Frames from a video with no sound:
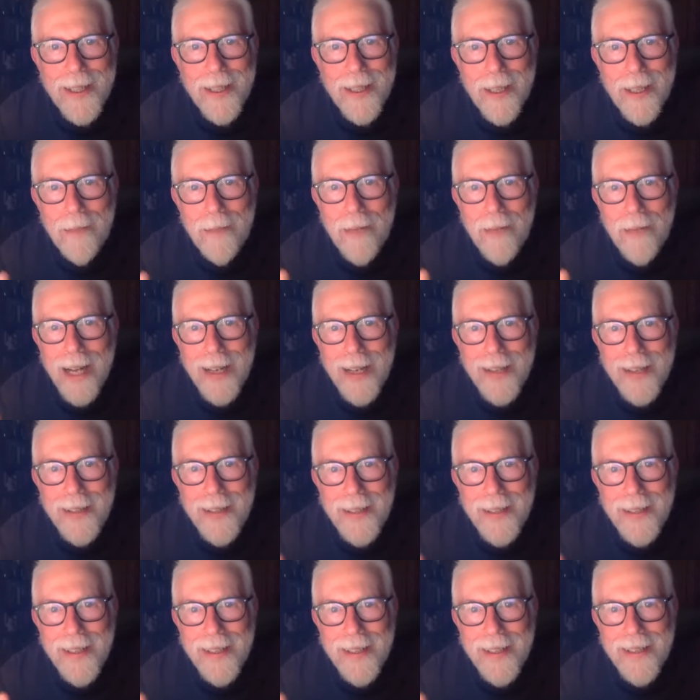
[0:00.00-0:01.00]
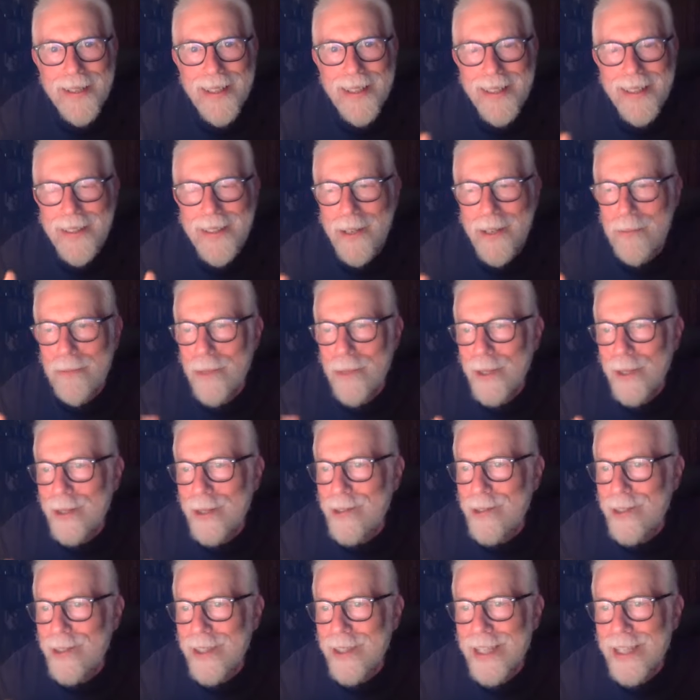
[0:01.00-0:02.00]
Kabbalah and their
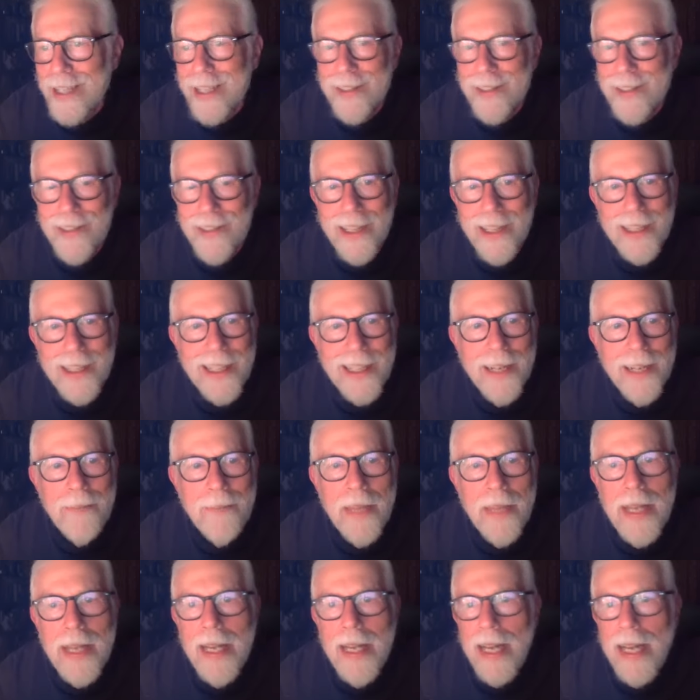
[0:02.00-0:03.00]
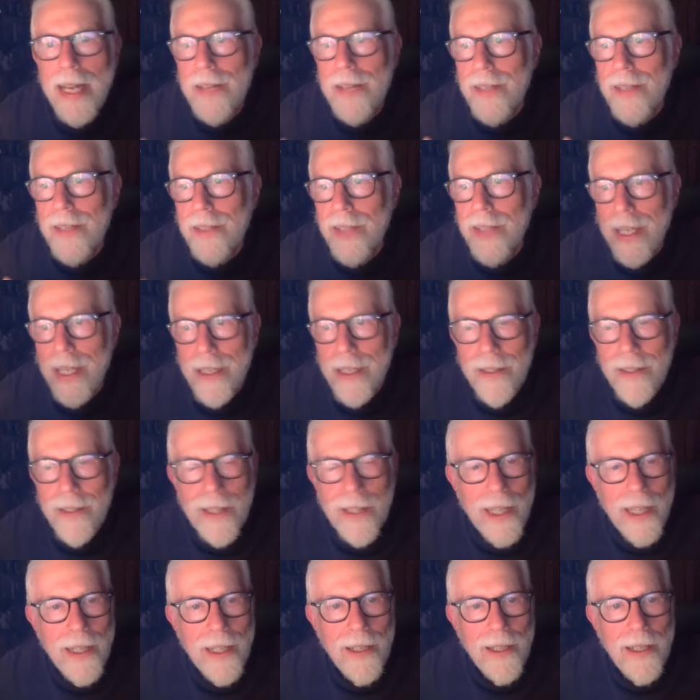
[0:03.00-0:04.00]
books and things like that, and then
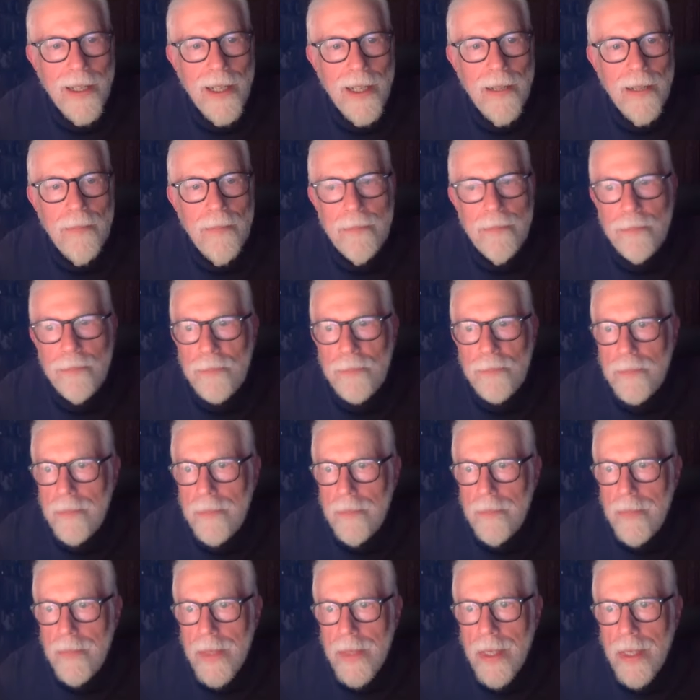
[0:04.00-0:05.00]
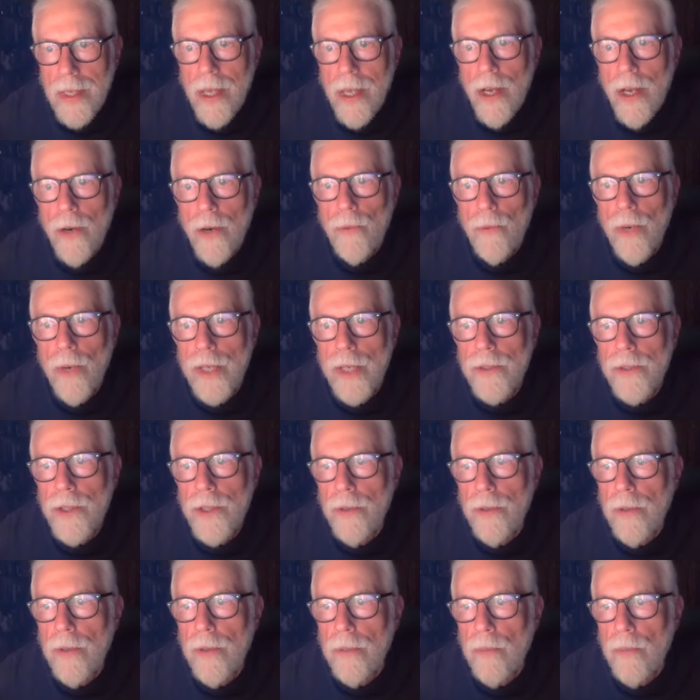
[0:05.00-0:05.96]
they run to a